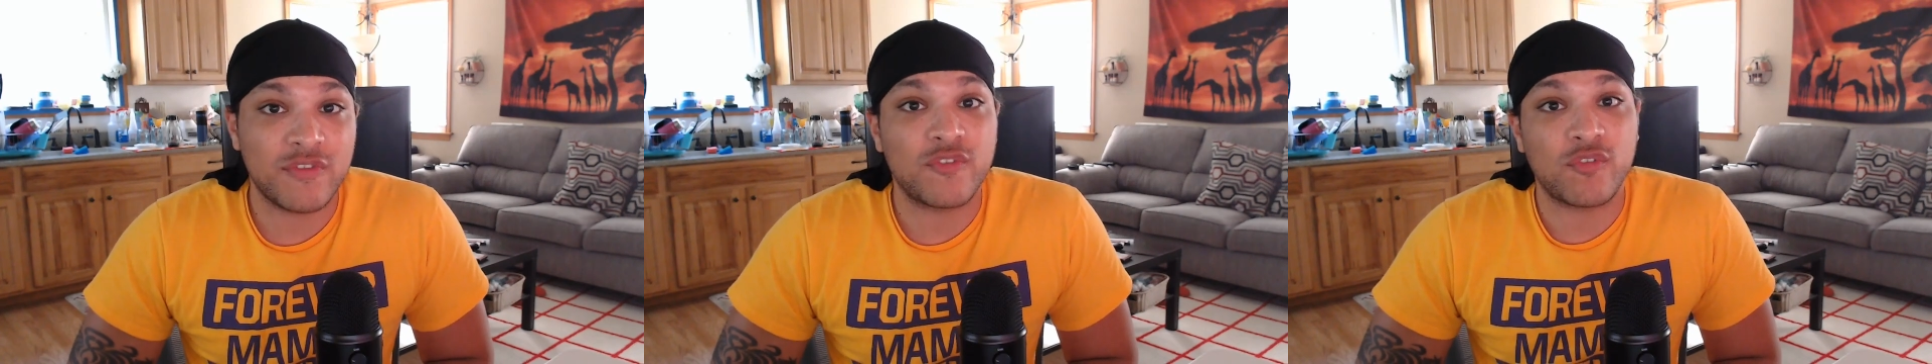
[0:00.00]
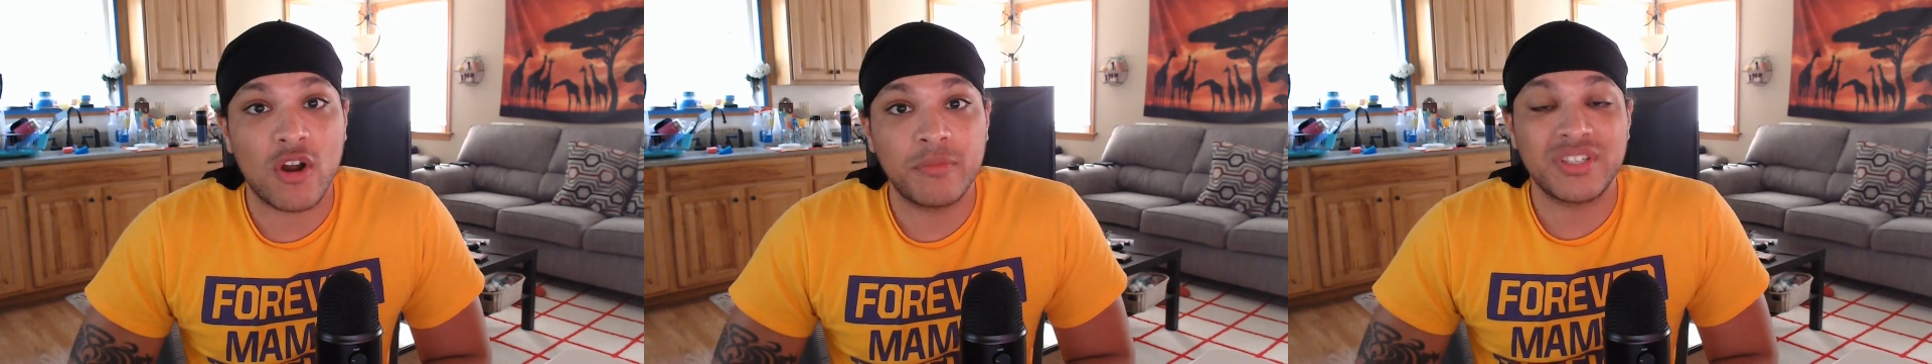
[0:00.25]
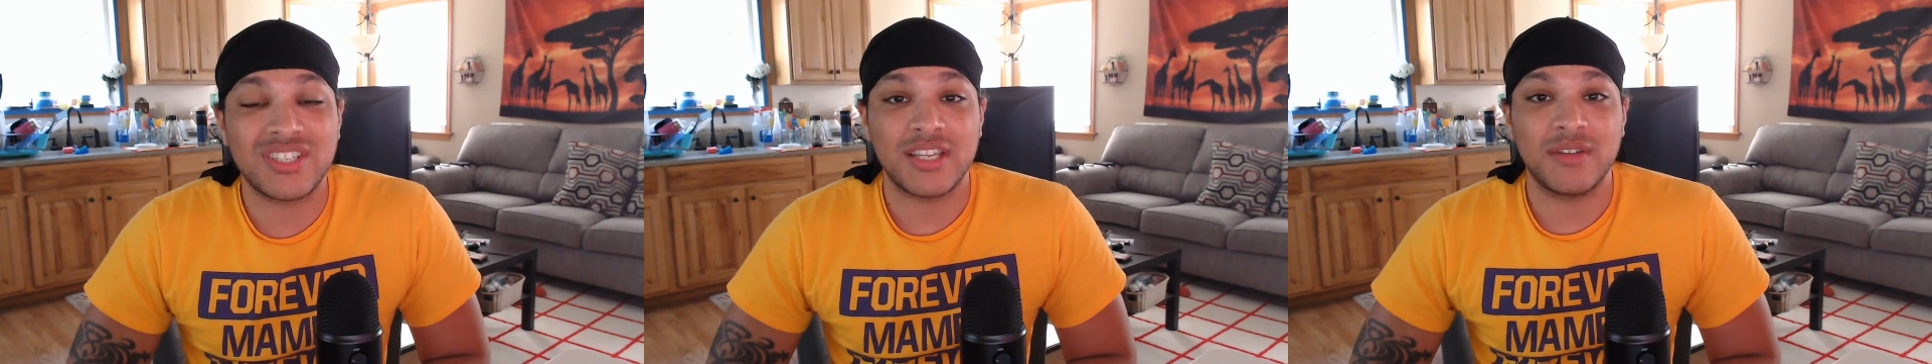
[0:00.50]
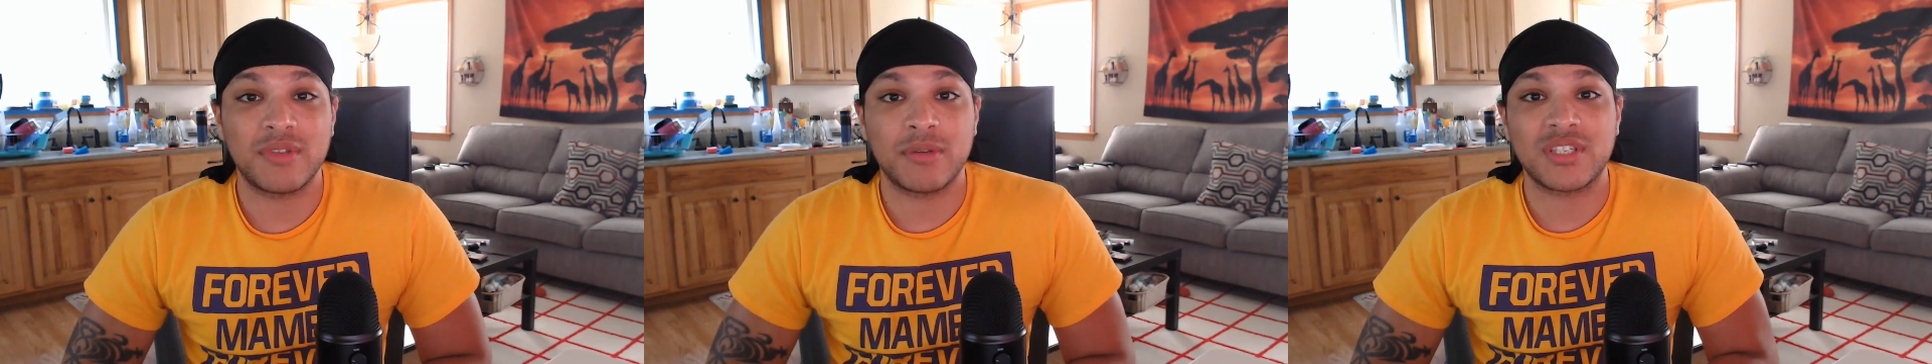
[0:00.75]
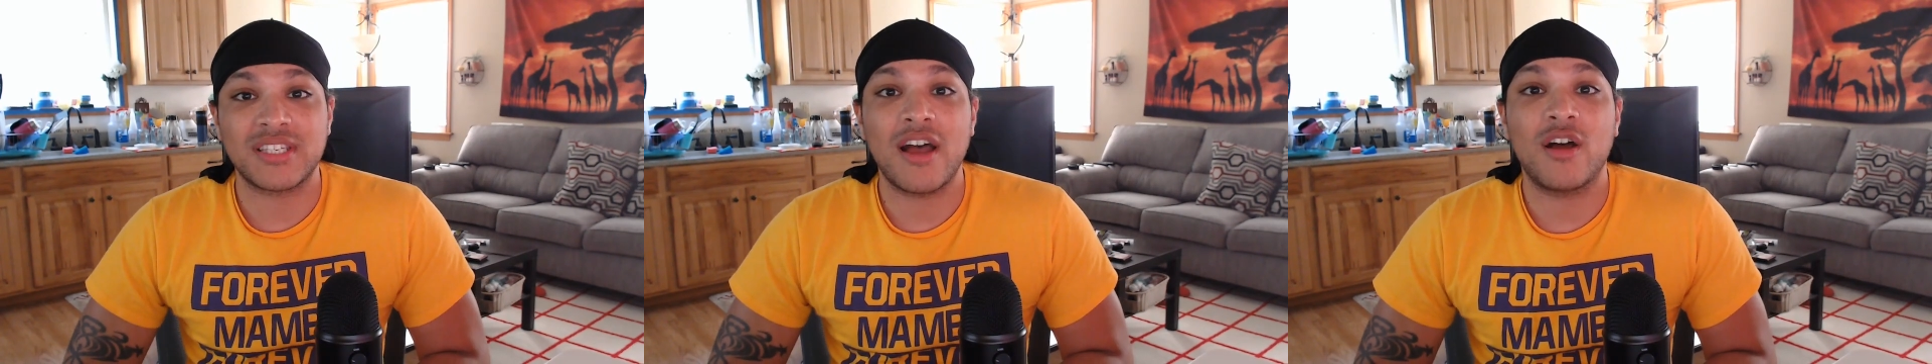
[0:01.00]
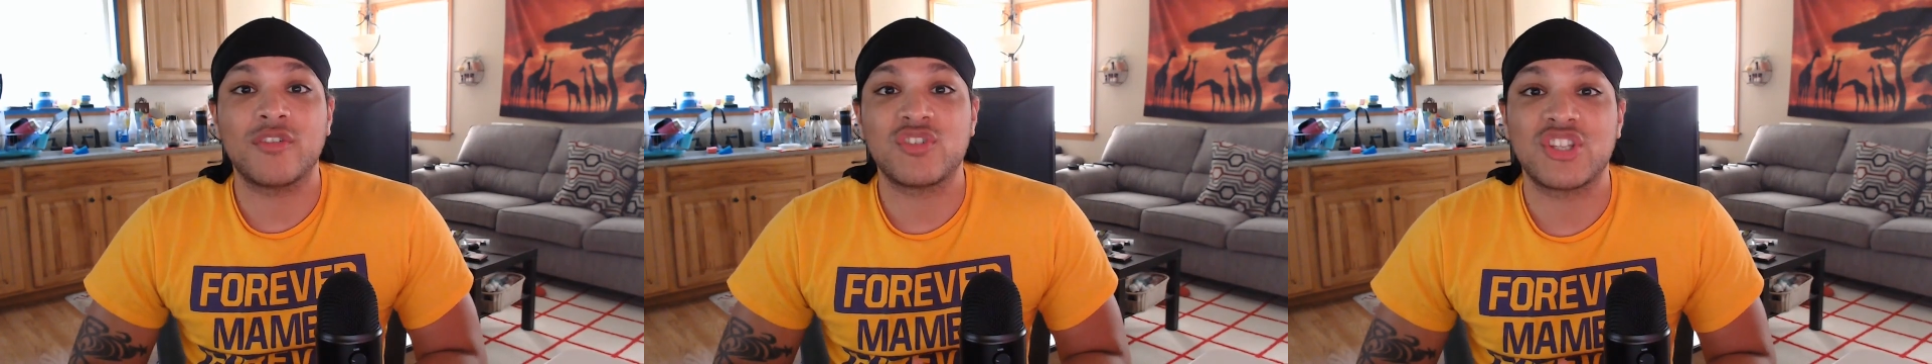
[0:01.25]
from Steam
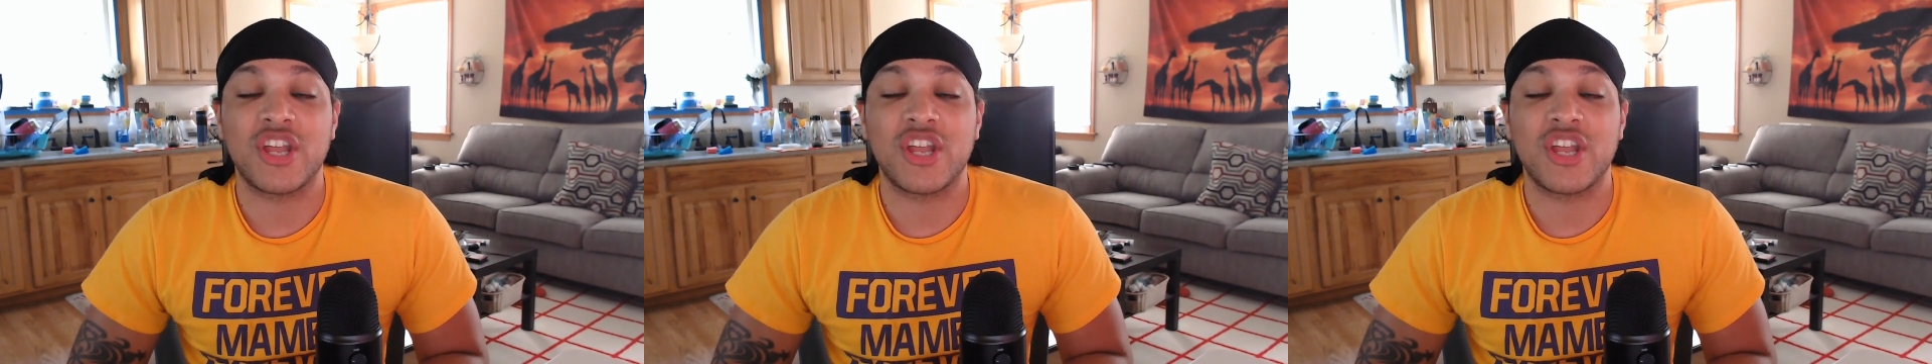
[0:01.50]
themselves,